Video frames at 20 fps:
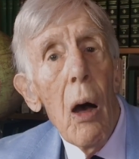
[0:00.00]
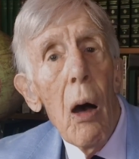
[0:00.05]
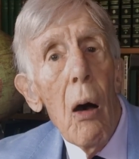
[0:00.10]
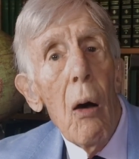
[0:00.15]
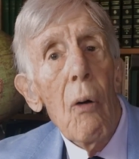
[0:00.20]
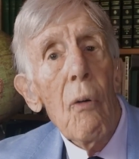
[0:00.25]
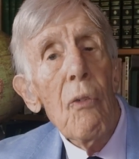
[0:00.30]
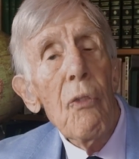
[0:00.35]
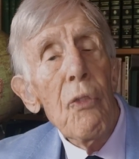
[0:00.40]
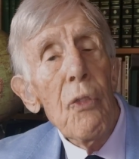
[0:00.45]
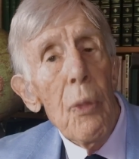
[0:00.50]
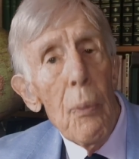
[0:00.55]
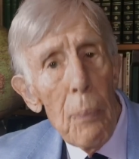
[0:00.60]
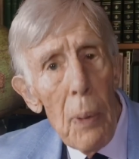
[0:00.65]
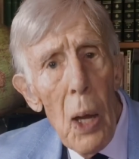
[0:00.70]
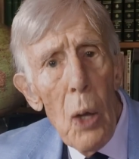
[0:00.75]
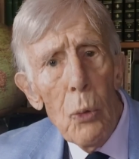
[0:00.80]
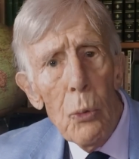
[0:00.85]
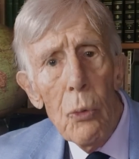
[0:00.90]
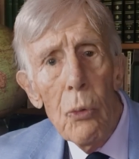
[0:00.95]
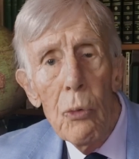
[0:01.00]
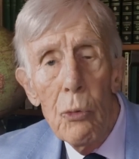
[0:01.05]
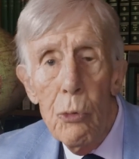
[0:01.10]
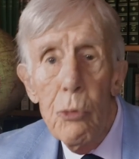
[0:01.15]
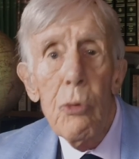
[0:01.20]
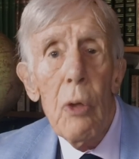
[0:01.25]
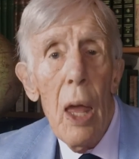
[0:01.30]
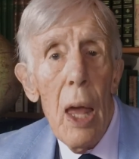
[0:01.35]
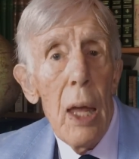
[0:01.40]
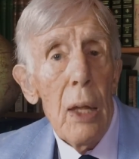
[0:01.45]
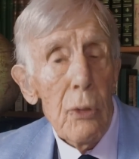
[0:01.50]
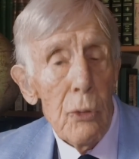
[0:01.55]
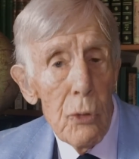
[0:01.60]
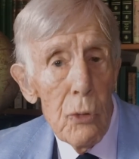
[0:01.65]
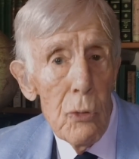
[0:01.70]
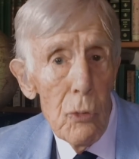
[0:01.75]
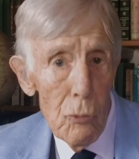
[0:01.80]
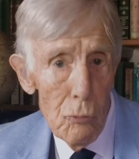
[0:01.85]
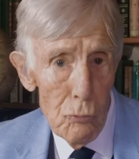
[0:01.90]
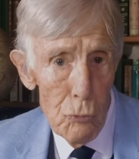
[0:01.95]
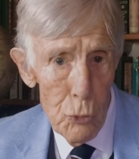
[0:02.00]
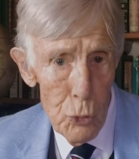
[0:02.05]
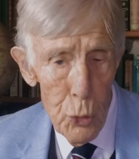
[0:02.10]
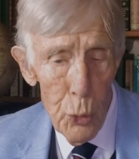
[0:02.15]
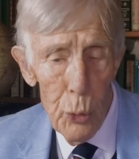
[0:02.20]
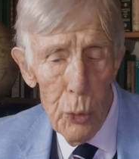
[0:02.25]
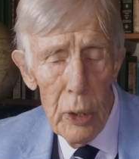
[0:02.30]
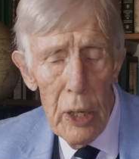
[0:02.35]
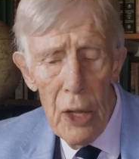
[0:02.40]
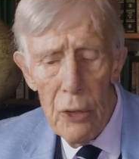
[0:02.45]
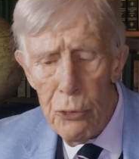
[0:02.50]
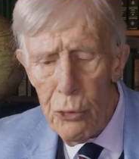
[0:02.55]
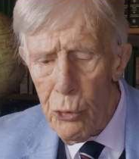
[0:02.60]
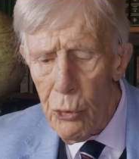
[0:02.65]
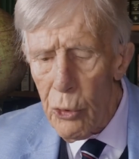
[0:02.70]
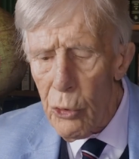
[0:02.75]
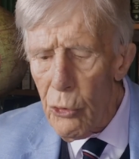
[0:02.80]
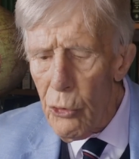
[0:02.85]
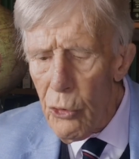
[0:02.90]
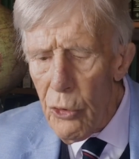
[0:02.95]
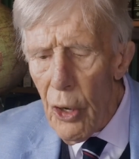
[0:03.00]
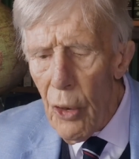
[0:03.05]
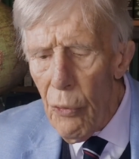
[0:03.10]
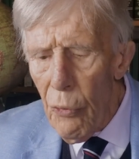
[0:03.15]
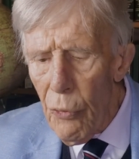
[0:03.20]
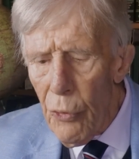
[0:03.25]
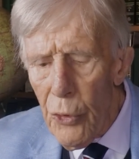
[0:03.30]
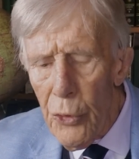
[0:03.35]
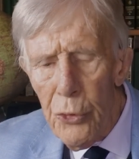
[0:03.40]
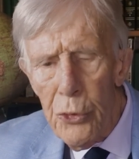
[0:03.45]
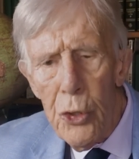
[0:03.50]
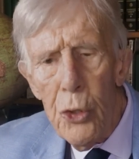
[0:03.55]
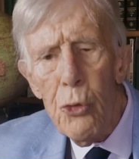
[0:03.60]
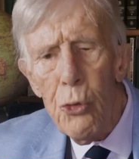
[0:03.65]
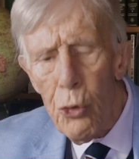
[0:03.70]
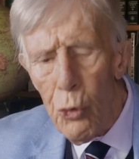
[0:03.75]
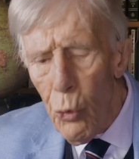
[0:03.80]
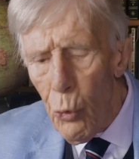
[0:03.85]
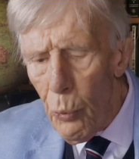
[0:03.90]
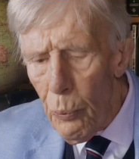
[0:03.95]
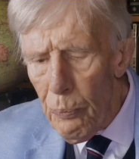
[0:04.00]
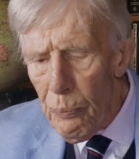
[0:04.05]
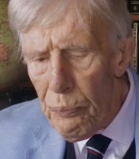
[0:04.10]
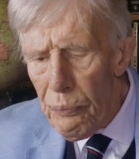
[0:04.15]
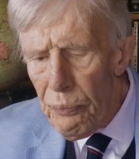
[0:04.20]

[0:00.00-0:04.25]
of the bones and to a lesser extent the tissue.